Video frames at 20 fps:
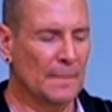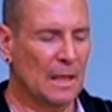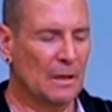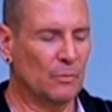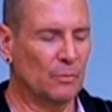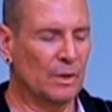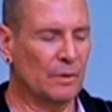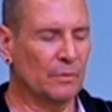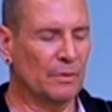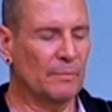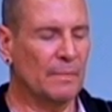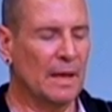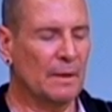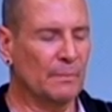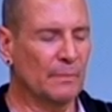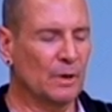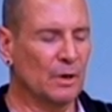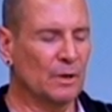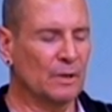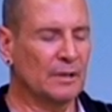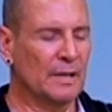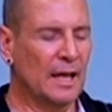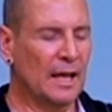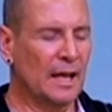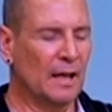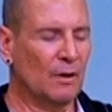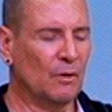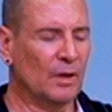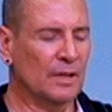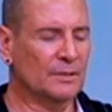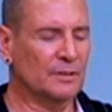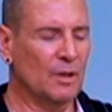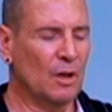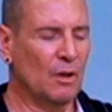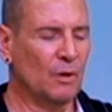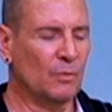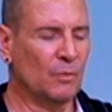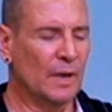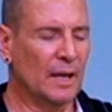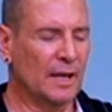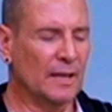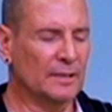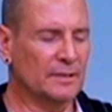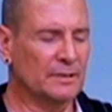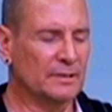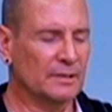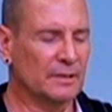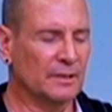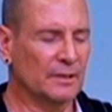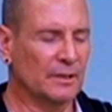We remember now, as always,